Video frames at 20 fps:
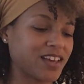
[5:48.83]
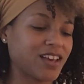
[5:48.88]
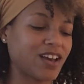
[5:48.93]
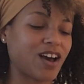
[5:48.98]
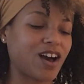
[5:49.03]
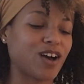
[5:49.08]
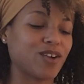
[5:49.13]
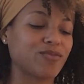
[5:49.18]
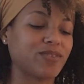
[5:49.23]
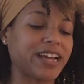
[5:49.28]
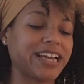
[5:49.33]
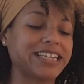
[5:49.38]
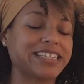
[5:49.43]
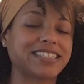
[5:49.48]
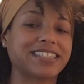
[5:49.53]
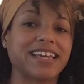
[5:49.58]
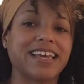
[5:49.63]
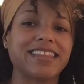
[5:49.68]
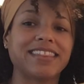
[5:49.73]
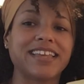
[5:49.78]
All
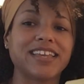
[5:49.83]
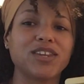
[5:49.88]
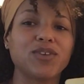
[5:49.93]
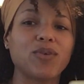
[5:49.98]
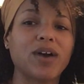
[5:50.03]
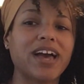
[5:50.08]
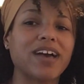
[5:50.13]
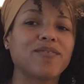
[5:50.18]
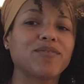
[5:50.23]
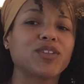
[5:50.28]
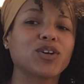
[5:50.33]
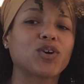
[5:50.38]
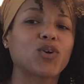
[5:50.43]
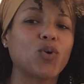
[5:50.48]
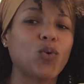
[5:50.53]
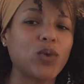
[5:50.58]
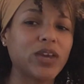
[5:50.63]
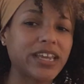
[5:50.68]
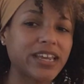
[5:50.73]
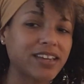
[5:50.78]
right, and then you have the
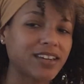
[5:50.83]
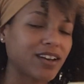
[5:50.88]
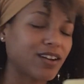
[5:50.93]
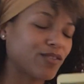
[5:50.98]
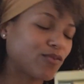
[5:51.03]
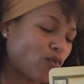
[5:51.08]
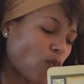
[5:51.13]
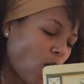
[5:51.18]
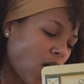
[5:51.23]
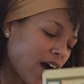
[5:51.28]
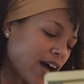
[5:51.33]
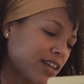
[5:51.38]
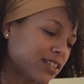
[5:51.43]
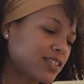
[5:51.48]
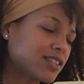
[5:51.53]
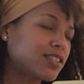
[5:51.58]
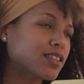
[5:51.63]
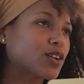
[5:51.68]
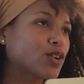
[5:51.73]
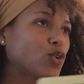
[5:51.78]
Queen of
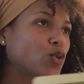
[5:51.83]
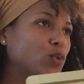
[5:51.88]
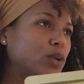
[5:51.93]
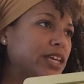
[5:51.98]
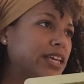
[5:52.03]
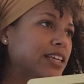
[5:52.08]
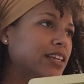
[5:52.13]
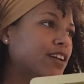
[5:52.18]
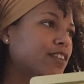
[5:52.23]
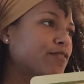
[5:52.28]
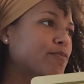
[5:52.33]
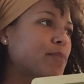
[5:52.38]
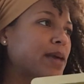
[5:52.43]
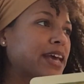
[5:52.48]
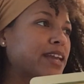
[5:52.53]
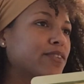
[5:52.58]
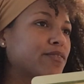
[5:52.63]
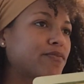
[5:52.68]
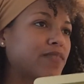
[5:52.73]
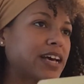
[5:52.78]
Wands, the Queen of
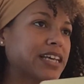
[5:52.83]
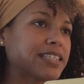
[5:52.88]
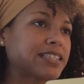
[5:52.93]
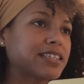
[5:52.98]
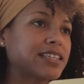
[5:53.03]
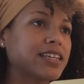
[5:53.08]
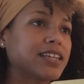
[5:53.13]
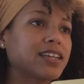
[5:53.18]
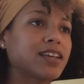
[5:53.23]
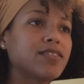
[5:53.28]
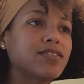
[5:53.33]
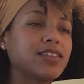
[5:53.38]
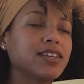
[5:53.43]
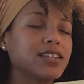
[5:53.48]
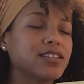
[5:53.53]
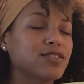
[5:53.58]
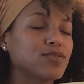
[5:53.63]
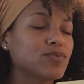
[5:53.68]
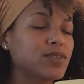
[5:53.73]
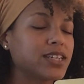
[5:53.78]
Manifesting.
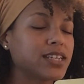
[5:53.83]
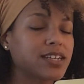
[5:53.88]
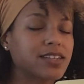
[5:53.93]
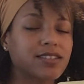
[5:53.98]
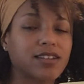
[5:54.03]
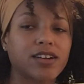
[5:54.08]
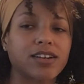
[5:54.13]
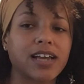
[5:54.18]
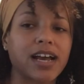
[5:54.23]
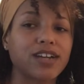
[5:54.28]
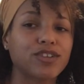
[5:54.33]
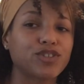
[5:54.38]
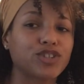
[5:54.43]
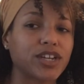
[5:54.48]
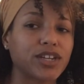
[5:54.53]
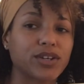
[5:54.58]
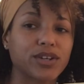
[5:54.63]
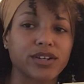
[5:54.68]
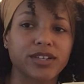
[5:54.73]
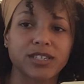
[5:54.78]
These readings are not
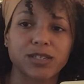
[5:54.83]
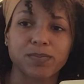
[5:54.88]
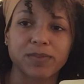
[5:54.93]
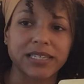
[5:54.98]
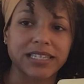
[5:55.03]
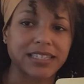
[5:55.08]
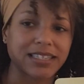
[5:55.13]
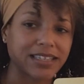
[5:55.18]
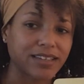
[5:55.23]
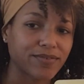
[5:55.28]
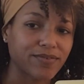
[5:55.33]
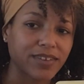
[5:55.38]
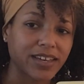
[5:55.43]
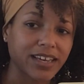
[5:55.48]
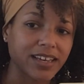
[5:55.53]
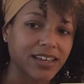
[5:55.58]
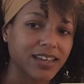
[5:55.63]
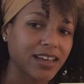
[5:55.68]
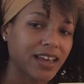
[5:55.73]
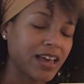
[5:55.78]
gender
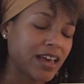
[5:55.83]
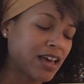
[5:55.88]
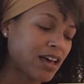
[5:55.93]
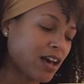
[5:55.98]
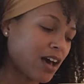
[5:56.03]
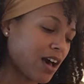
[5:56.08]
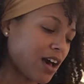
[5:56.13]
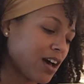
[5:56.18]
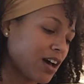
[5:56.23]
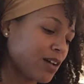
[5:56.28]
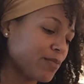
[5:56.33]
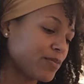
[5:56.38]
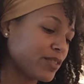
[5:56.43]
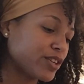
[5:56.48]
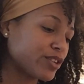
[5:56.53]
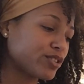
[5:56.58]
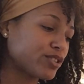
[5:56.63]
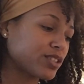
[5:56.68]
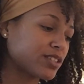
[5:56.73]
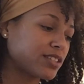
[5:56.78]
specific.
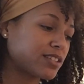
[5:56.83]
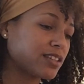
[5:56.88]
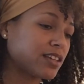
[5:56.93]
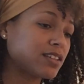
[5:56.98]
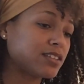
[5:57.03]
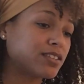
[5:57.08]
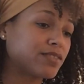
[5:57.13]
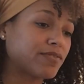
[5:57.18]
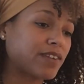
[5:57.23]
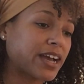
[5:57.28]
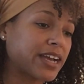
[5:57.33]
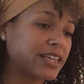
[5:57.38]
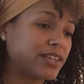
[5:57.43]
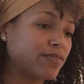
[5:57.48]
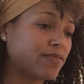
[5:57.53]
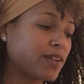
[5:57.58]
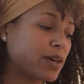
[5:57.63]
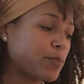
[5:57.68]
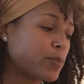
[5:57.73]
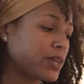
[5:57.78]
They're just divine
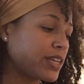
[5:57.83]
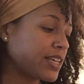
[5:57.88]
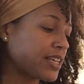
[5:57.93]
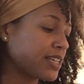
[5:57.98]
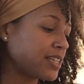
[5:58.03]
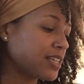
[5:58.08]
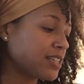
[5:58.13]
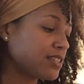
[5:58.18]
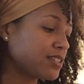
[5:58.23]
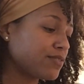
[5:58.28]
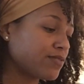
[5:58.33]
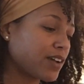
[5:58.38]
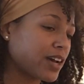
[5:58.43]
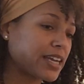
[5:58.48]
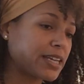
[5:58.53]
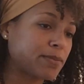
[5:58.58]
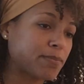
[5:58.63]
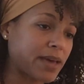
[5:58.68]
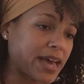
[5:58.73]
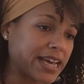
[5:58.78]
feminine,
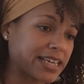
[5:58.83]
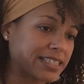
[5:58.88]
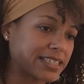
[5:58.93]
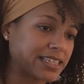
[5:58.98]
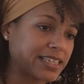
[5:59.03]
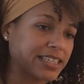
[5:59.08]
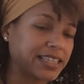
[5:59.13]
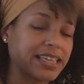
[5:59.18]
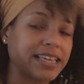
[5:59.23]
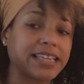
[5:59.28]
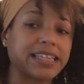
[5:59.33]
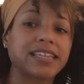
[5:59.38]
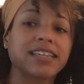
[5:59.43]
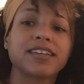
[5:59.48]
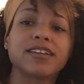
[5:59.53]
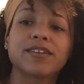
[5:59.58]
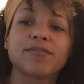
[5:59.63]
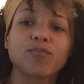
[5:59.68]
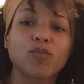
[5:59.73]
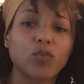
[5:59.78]
divine masculine.
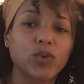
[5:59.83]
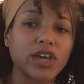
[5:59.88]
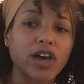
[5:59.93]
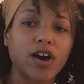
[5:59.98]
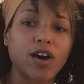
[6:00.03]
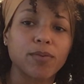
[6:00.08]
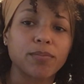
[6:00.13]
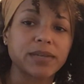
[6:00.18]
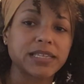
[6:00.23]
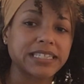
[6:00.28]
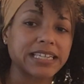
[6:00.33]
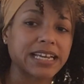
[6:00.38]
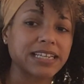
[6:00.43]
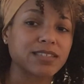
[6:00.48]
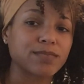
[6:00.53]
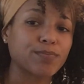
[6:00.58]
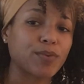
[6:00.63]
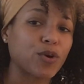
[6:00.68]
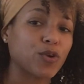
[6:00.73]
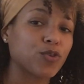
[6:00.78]
We all
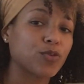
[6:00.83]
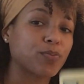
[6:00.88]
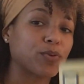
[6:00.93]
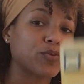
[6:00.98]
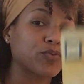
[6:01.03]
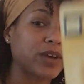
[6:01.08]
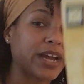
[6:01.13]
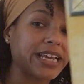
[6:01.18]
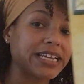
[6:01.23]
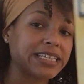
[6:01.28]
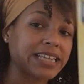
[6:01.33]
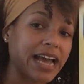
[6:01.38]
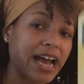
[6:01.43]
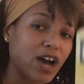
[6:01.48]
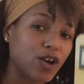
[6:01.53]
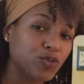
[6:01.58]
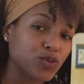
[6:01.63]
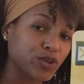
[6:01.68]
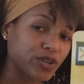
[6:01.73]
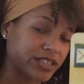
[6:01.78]
possess both, but right
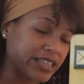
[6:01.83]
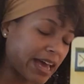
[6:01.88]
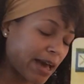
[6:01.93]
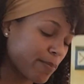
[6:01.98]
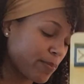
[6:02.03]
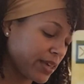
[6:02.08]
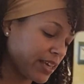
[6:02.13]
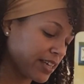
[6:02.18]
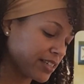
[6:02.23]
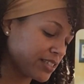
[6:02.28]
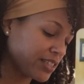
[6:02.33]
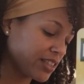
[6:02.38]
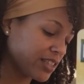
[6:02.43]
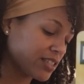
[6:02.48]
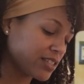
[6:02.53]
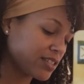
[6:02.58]
now you're tapping into this